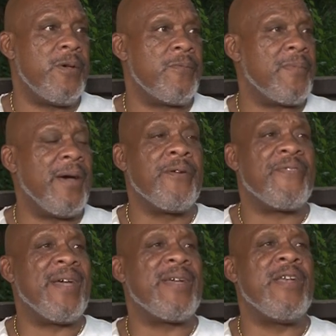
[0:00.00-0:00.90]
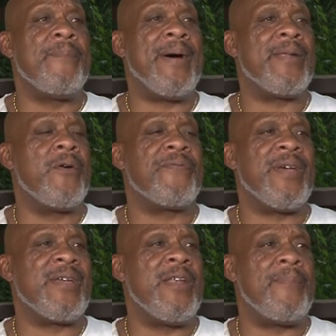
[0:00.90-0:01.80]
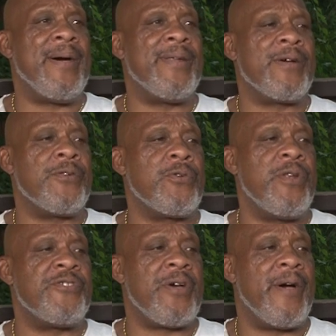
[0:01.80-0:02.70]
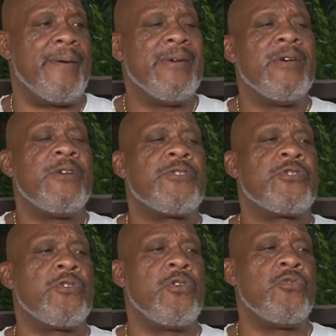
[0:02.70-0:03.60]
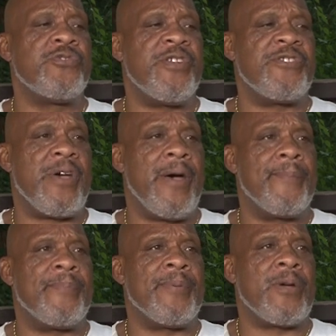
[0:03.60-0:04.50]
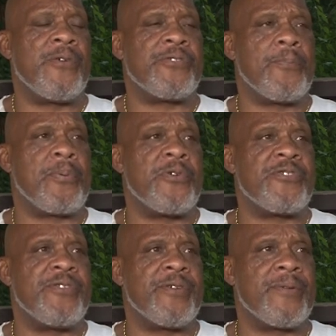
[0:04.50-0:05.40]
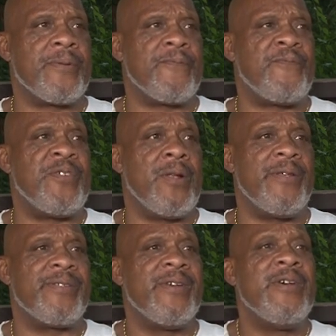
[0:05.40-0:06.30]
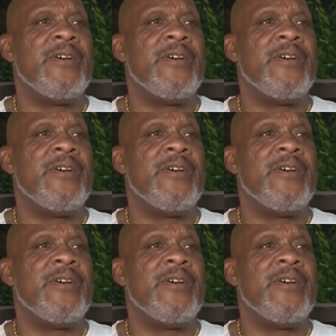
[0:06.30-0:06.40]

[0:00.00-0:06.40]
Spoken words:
No. I don't think anybody that could do their job should lose their job because of personal feelings.